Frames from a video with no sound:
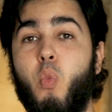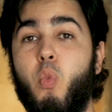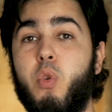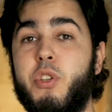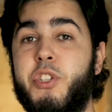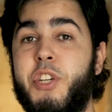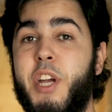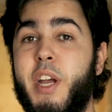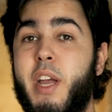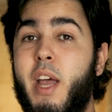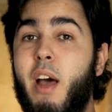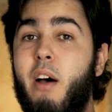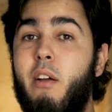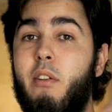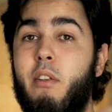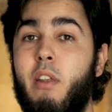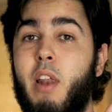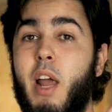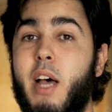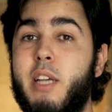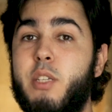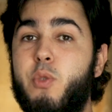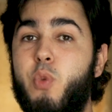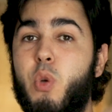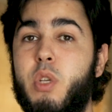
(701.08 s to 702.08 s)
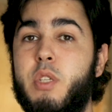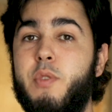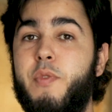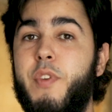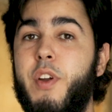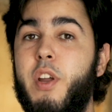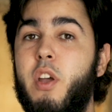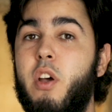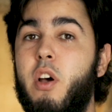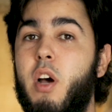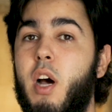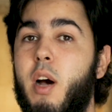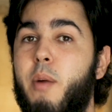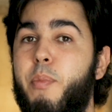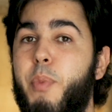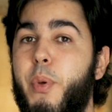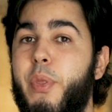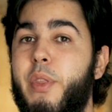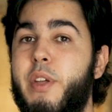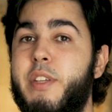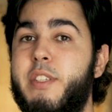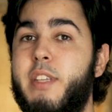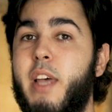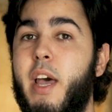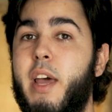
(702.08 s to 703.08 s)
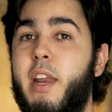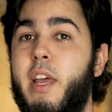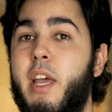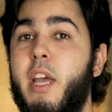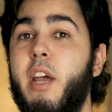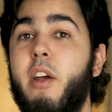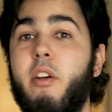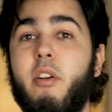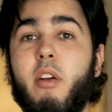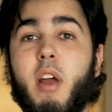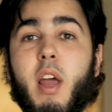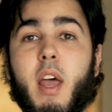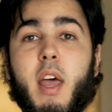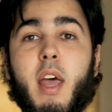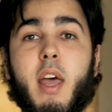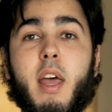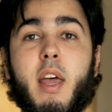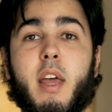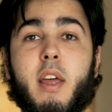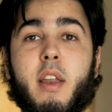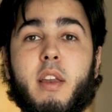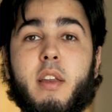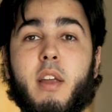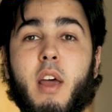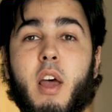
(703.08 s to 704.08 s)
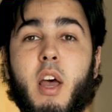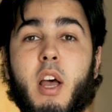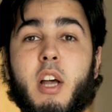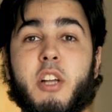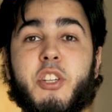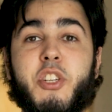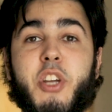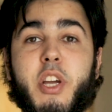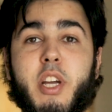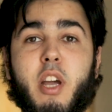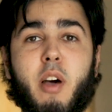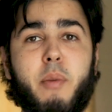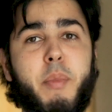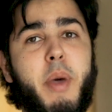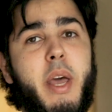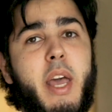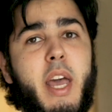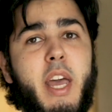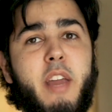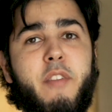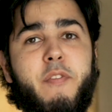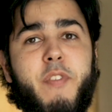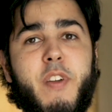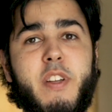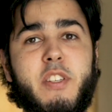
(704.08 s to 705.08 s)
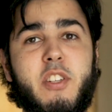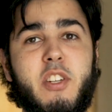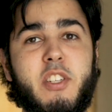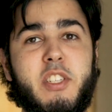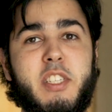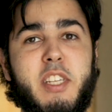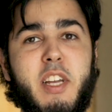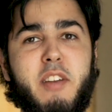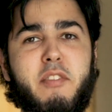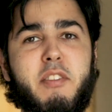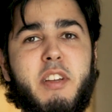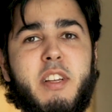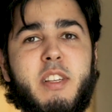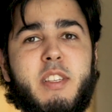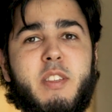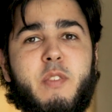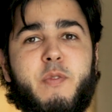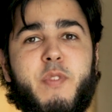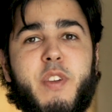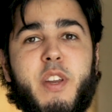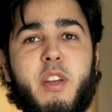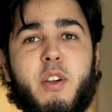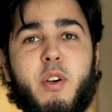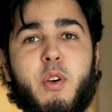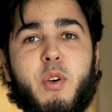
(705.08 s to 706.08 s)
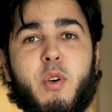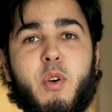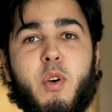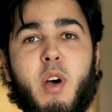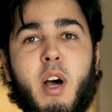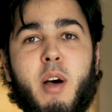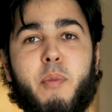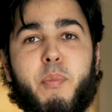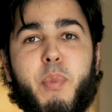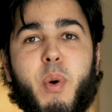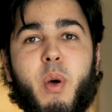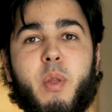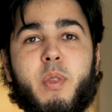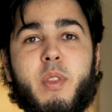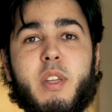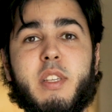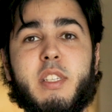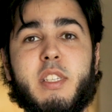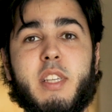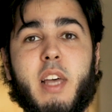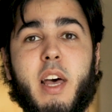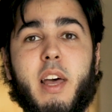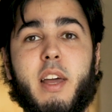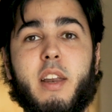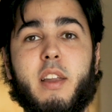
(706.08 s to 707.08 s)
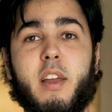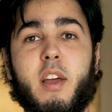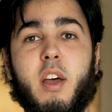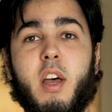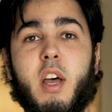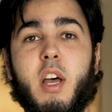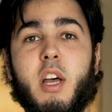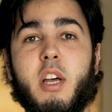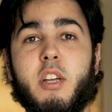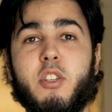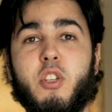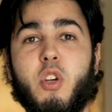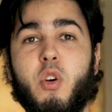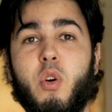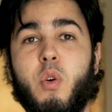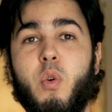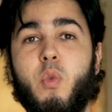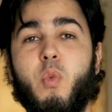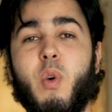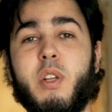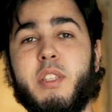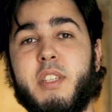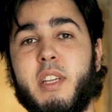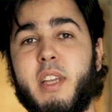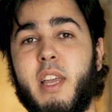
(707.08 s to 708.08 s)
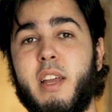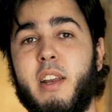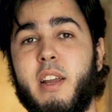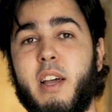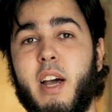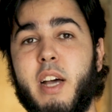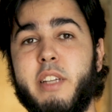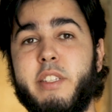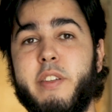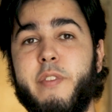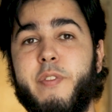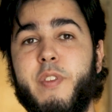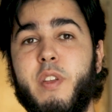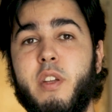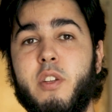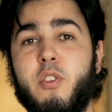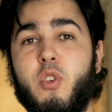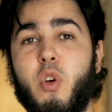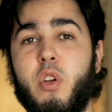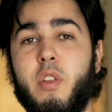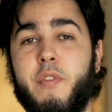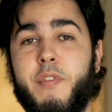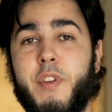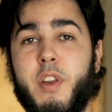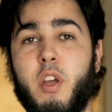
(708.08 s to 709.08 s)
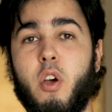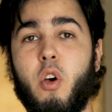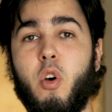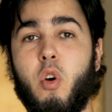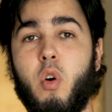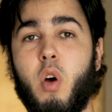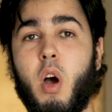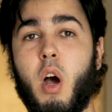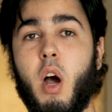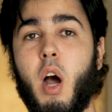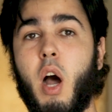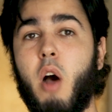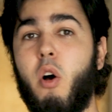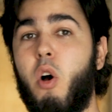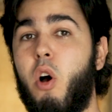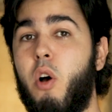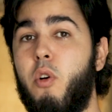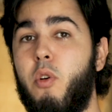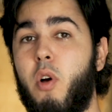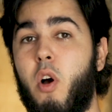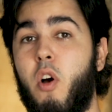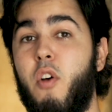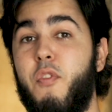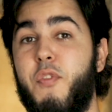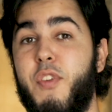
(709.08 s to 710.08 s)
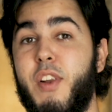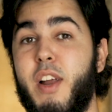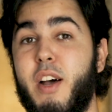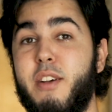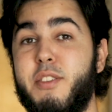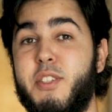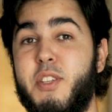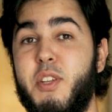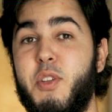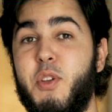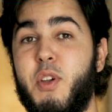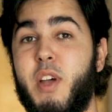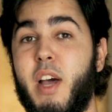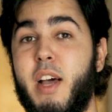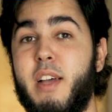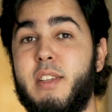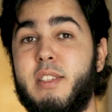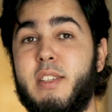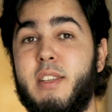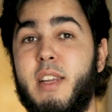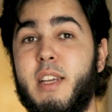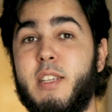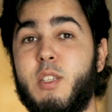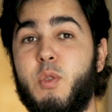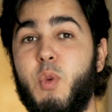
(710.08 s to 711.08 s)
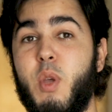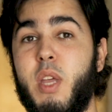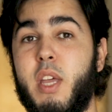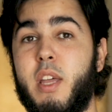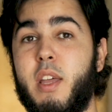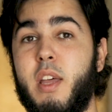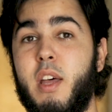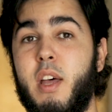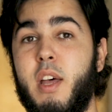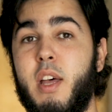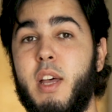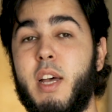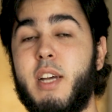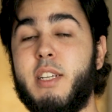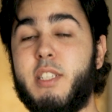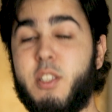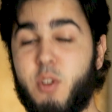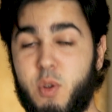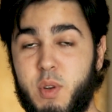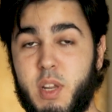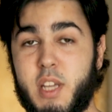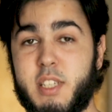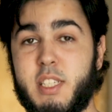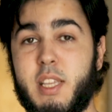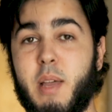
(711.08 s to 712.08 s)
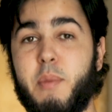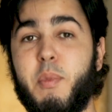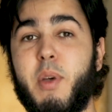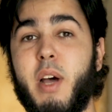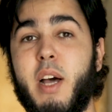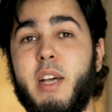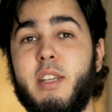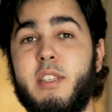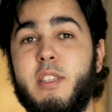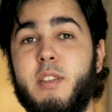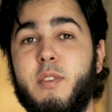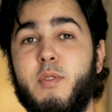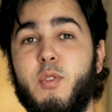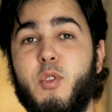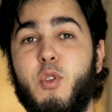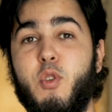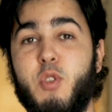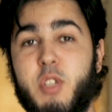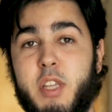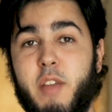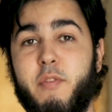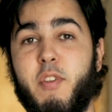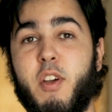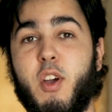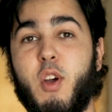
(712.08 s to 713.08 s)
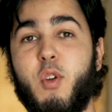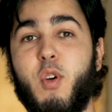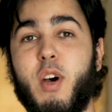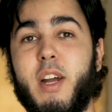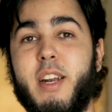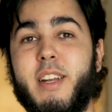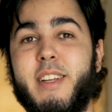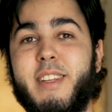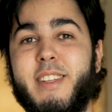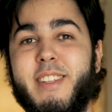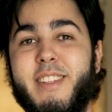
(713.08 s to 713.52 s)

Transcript: Check out last week's video up on the side here, and check out my adventure series video up on this side. So once again guys, if you enjoyed the video, hopefully I'll see you guys next week. Until next time guys, you have a good one.